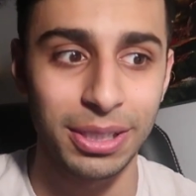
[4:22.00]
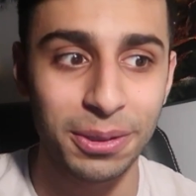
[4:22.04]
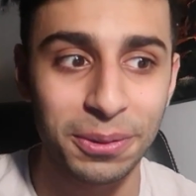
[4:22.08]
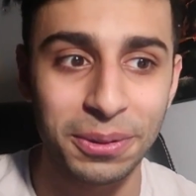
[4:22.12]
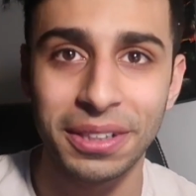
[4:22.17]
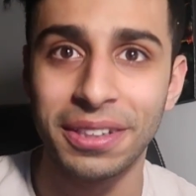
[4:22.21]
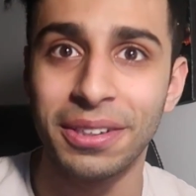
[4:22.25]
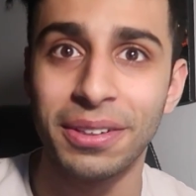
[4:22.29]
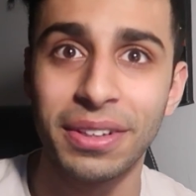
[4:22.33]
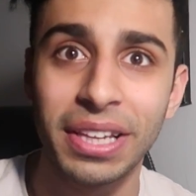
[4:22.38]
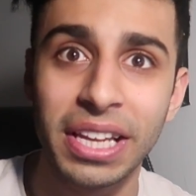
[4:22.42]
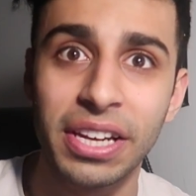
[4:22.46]

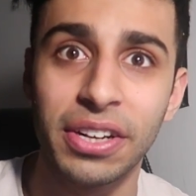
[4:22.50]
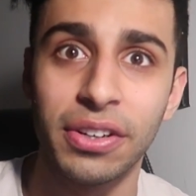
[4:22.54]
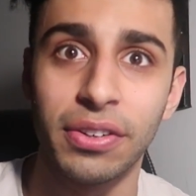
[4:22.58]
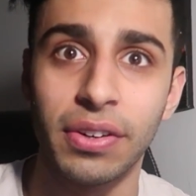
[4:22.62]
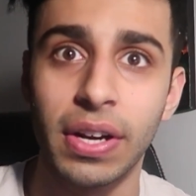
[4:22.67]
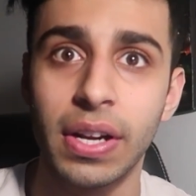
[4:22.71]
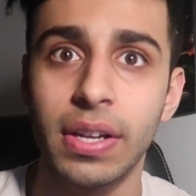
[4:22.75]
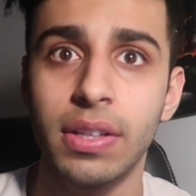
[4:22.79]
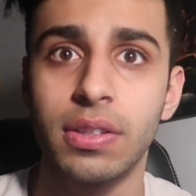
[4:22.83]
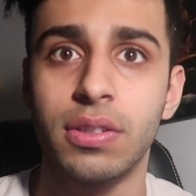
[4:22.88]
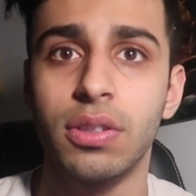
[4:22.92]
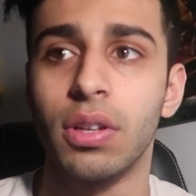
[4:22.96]
with it later,
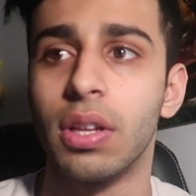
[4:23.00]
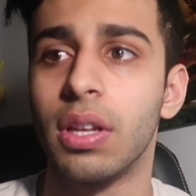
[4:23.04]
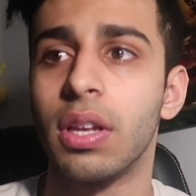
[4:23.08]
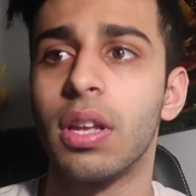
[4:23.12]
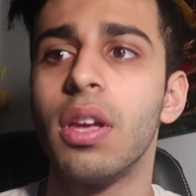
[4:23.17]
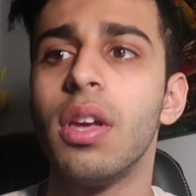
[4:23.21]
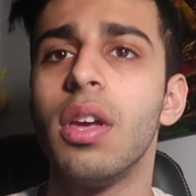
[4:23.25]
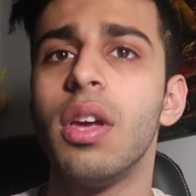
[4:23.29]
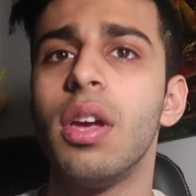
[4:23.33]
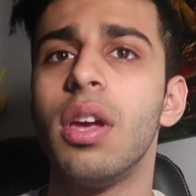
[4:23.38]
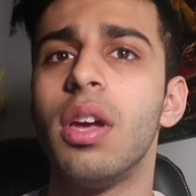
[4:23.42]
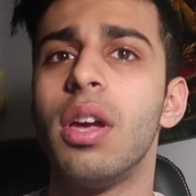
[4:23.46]
right? So
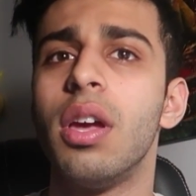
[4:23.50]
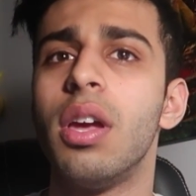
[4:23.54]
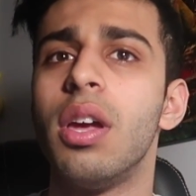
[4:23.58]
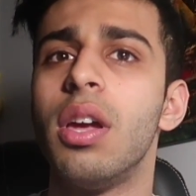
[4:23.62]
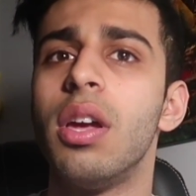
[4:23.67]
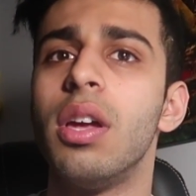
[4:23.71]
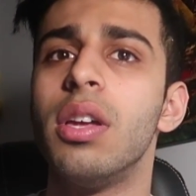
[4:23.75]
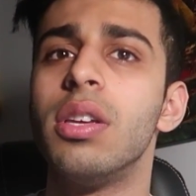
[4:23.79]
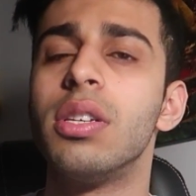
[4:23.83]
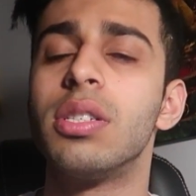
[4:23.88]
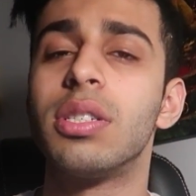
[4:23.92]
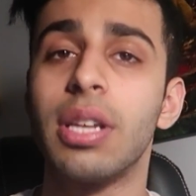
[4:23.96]

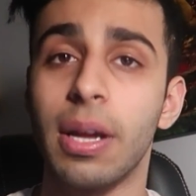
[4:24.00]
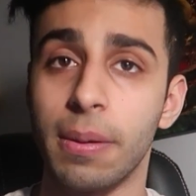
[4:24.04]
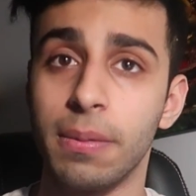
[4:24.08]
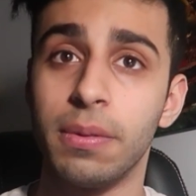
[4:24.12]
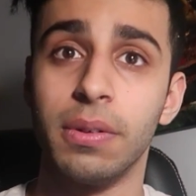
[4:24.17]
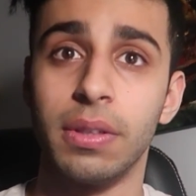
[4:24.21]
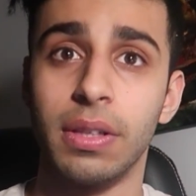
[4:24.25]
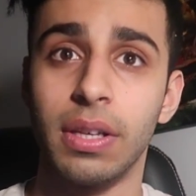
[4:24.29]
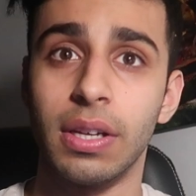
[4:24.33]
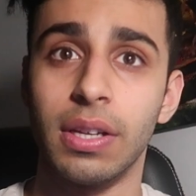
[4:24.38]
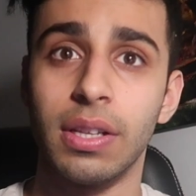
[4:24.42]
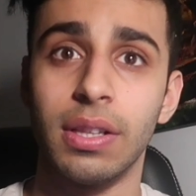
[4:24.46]
stop
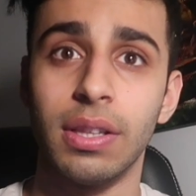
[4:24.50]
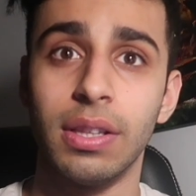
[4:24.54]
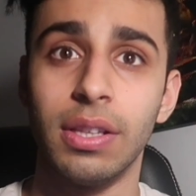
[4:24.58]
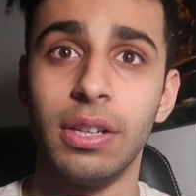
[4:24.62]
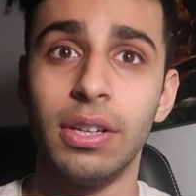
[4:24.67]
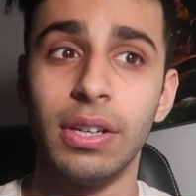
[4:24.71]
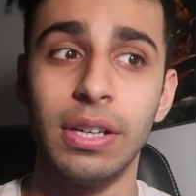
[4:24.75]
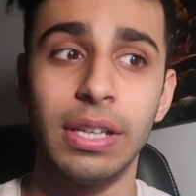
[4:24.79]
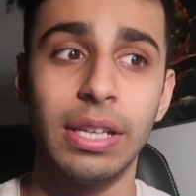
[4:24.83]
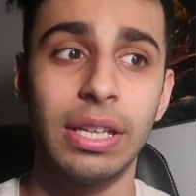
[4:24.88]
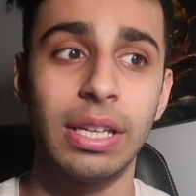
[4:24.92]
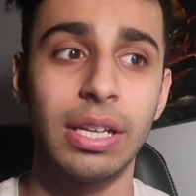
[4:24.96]
doing that.
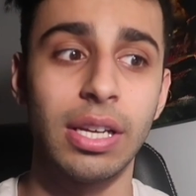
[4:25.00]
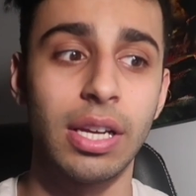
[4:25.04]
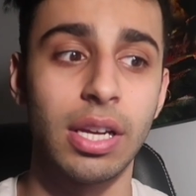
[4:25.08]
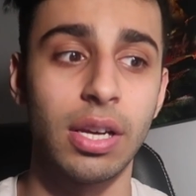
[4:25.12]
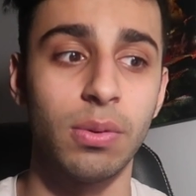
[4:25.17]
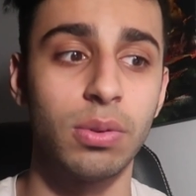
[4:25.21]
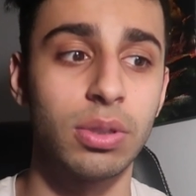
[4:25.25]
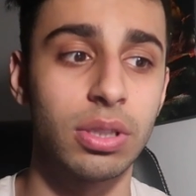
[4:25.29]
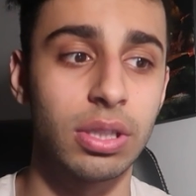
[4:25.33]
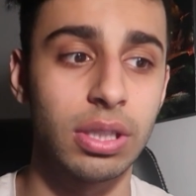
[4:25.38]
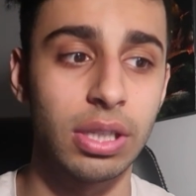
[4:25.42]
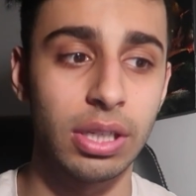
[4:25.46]
Literally, it
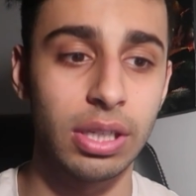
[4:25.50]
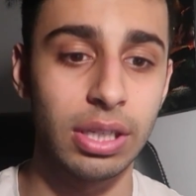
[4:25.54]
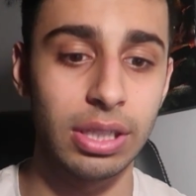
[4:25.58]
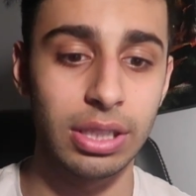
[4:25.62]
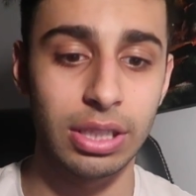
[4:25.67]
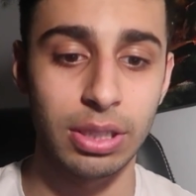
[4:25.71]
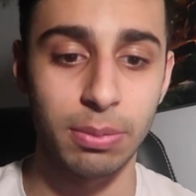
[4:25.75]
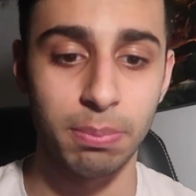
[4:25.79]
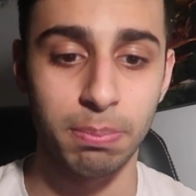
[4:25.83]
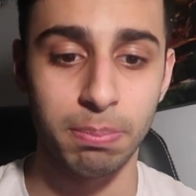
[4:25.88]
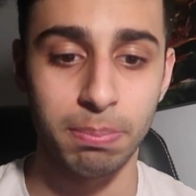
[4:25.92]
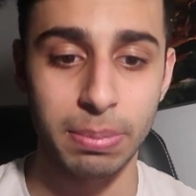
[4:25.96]
was literally
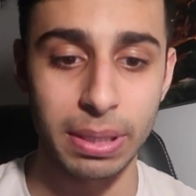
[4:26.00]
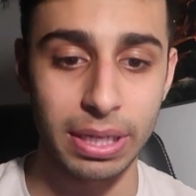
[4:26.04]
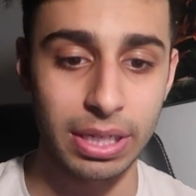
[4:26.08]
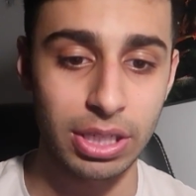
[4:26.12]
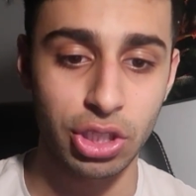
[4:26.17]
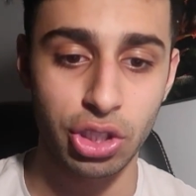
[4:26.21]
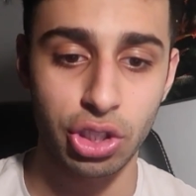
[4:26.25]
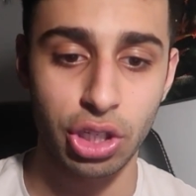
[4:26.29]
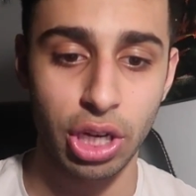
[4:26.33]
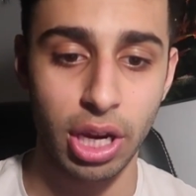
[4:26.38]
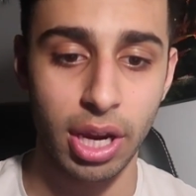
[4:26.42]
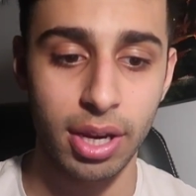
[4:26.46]
the
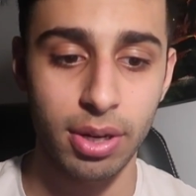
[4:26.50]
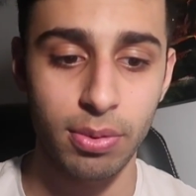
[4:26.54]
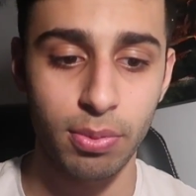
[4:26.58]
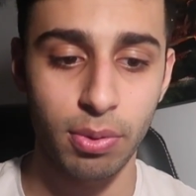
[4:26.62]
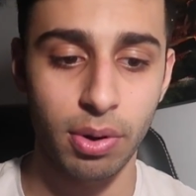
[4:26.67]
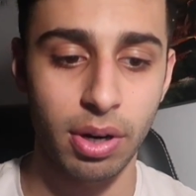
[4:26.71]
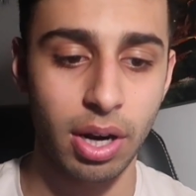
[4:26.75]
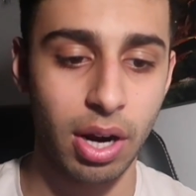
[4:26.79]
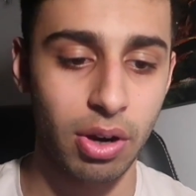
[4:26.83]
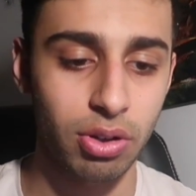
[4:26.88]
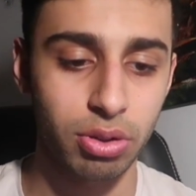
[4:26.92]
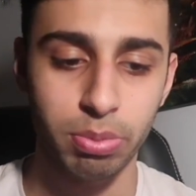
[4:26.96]
biggest change,
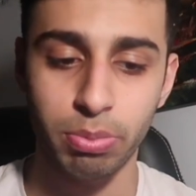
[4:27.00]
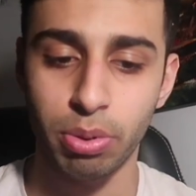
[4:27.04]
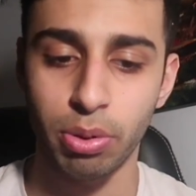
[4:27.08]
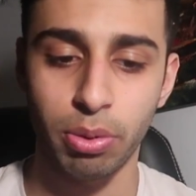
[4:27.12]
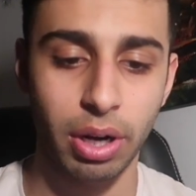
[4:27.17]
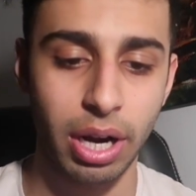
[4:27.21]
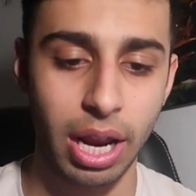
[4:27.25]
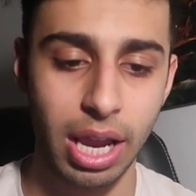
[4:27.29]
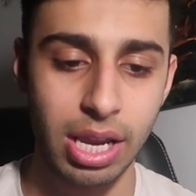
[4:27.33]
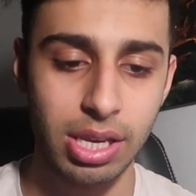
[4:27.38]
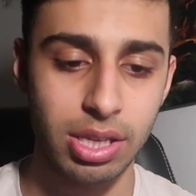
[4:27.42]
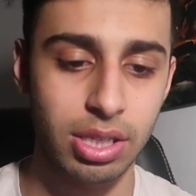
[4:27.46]
where I was
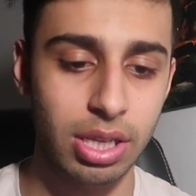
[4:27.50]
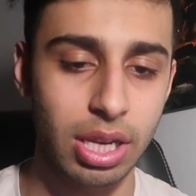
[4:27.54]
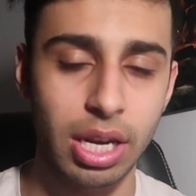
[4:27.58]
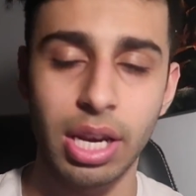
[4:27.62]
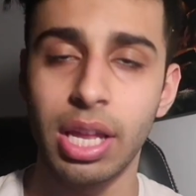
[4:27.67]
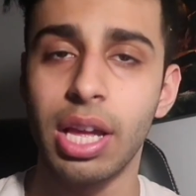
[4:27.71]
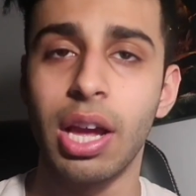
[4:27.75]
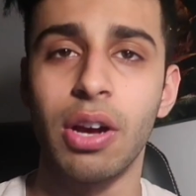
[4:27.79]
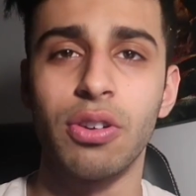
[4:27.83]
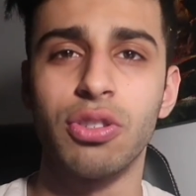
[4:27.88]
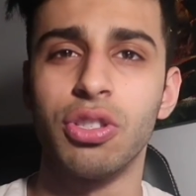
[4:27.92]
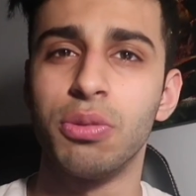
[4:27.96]

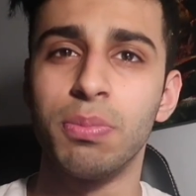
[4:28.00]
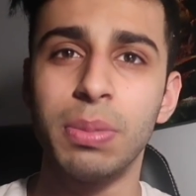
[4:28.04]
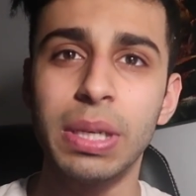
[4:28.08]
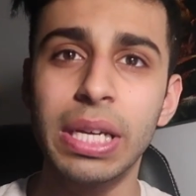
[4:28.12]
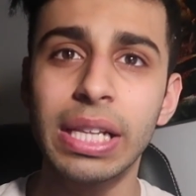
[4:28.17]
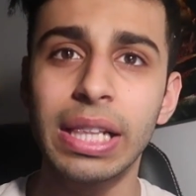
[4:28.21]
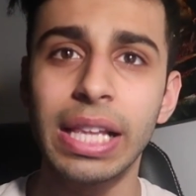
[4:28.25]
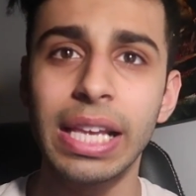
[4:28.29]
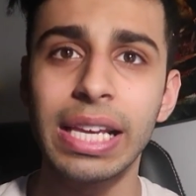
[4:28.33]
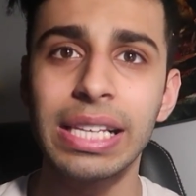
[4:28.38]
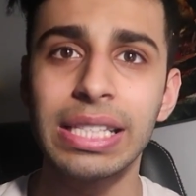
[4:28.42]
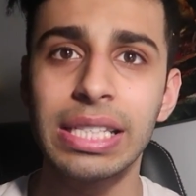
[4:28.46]
procrastinating, I was just
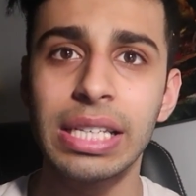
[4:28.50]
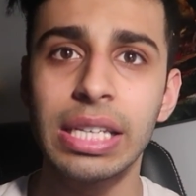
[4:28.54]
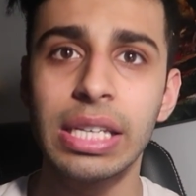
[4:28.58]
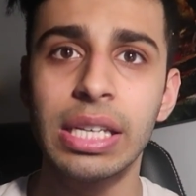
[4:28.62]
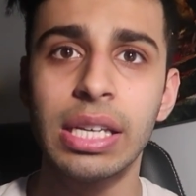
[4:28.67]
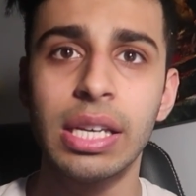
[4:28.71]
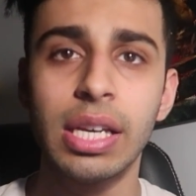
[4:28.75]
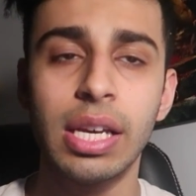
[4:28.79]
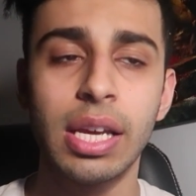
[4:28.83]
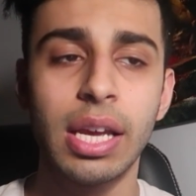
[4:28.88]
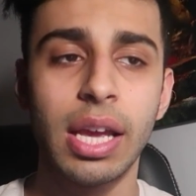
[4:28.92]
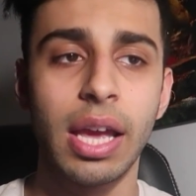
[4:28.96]
being
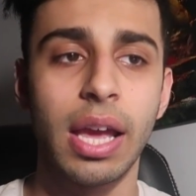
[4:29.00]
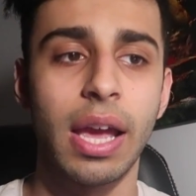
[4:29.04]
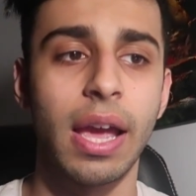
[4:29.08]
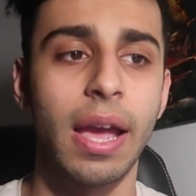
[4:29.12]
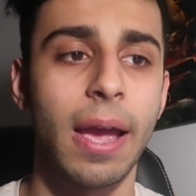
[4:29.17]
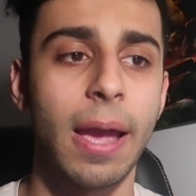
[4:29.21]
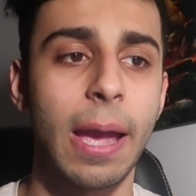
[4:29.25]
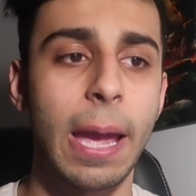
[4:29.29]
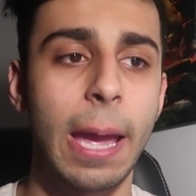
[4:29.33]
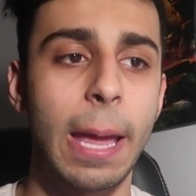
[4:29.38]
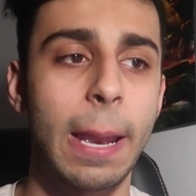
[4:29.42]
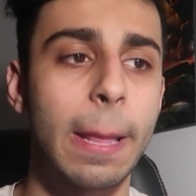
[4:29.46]
lazy,
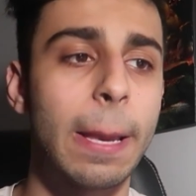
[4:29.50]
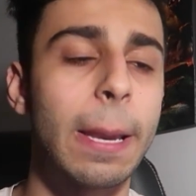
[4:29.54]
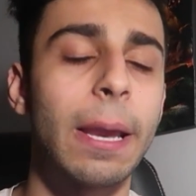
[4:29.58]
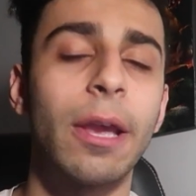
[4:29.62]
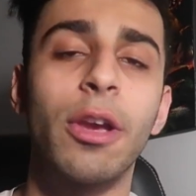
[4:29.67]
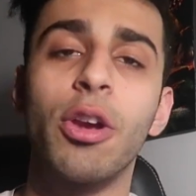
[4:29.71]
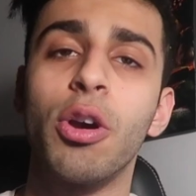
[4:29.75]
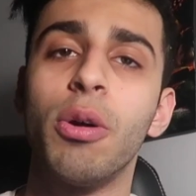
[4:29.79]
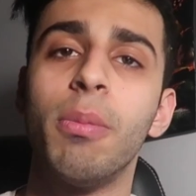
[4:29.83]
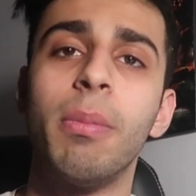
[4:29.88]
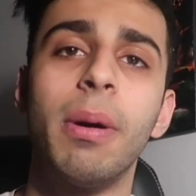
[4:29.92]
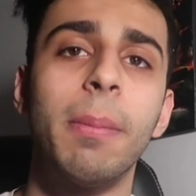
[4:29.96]
and
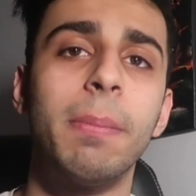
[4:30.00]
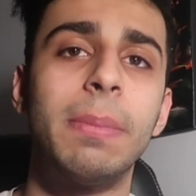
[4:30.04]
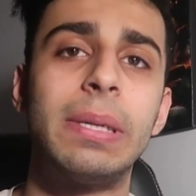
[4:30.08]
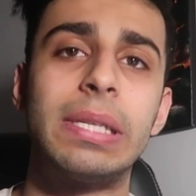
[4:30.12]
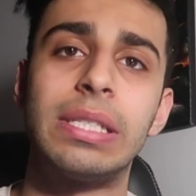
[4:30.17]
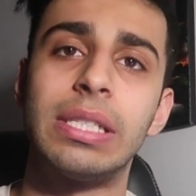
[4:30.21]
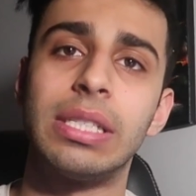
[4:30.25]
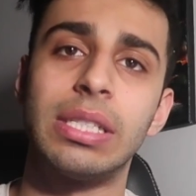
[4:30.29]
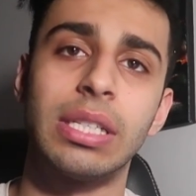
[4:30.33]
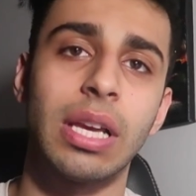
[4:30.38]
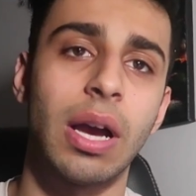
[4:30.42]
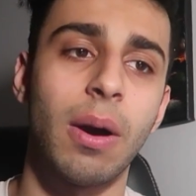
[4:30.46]
it killed my
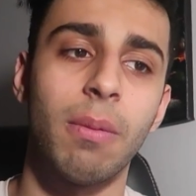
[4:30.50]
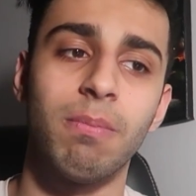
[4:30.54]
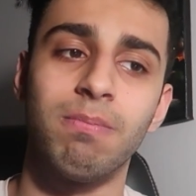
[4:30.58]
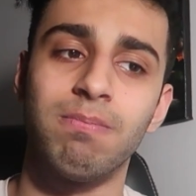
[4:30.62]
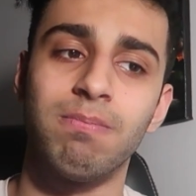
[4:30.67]
business.